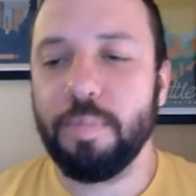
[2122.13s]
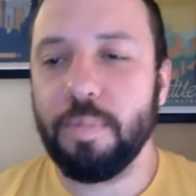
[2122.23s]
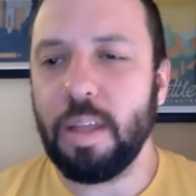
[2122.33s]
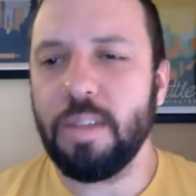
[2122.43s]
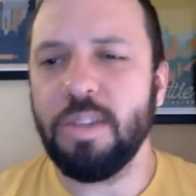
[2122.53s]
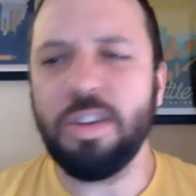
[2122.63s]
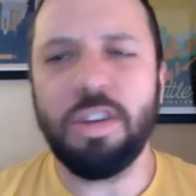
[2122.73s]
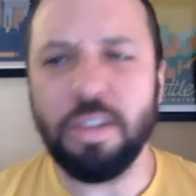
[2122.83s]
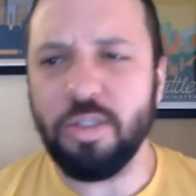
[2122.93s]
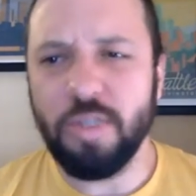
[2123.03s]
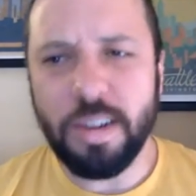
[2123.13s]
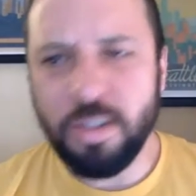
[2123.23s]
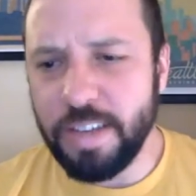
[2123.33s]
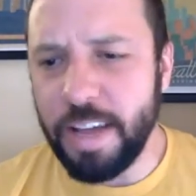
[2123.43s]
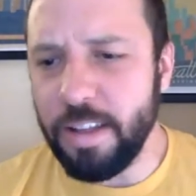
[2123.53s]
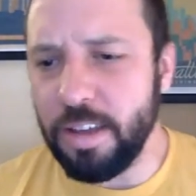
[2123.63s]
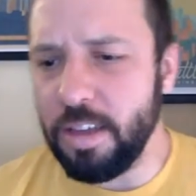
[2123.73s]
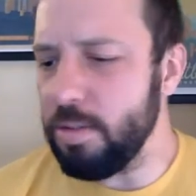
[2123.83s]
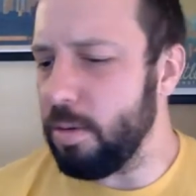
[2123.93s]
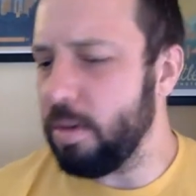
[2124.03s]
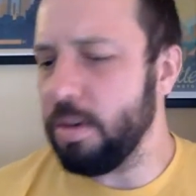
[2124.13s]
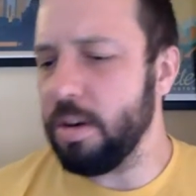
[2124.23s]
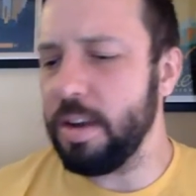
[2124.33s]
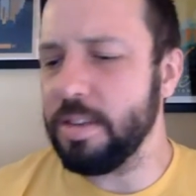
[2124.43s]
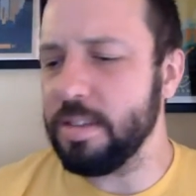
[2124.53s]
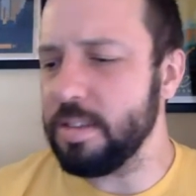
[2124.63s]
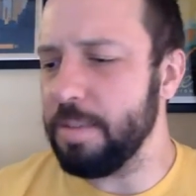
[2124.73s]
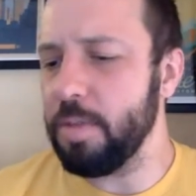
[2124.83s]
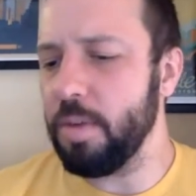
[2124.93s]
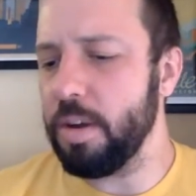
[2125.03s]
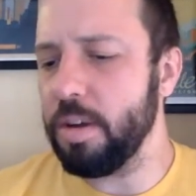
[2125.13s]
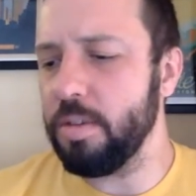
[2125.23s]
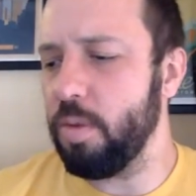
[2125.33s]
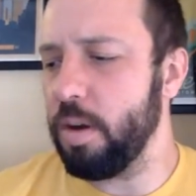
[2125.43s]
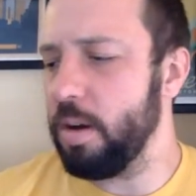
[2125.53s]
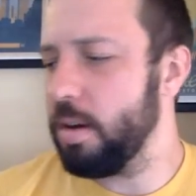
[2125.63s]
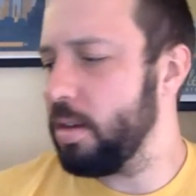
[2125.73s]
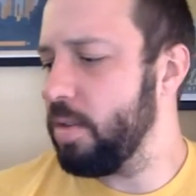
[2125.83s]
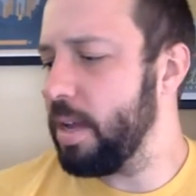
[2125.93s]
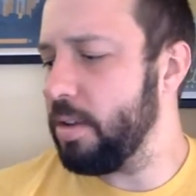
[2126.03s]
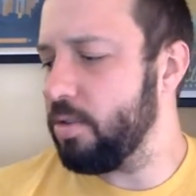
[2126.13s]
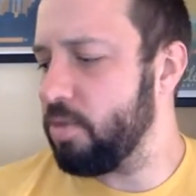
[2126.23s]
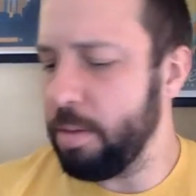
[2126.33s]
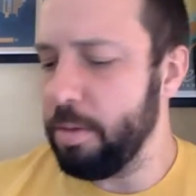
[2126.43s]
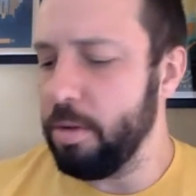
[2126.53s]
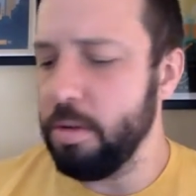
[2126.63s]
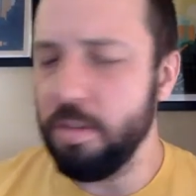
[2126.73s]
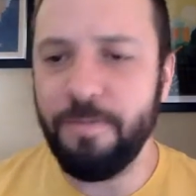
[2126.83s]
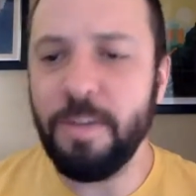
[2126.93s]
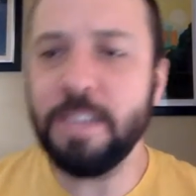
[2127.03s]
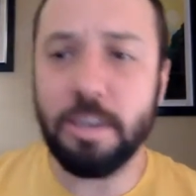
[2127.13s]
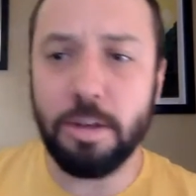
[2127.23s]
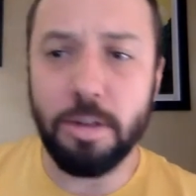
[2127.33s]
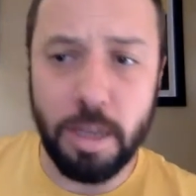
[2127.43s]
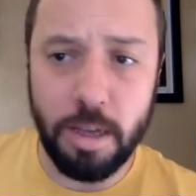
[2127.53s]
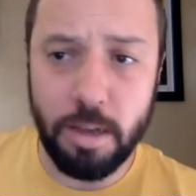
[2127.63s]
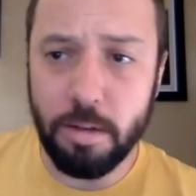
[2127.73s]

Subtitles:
So do your instructors yell at you, or is it something where you get in trouble physically,